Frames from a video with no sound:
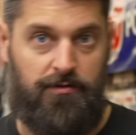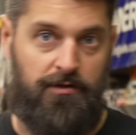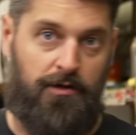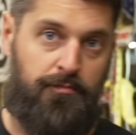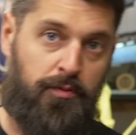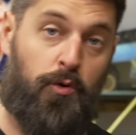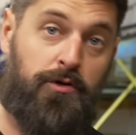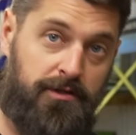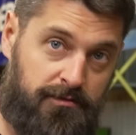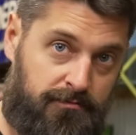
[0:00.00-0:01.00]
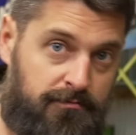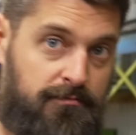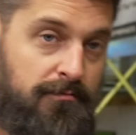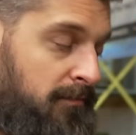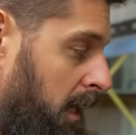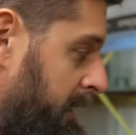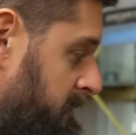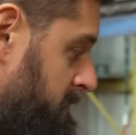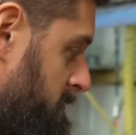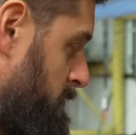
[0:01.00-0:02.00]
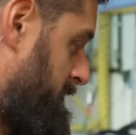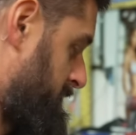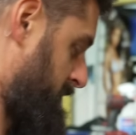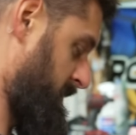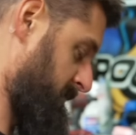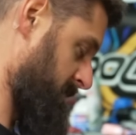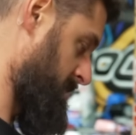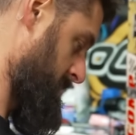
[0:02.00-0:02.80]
Doing a ported Magnuson 2650.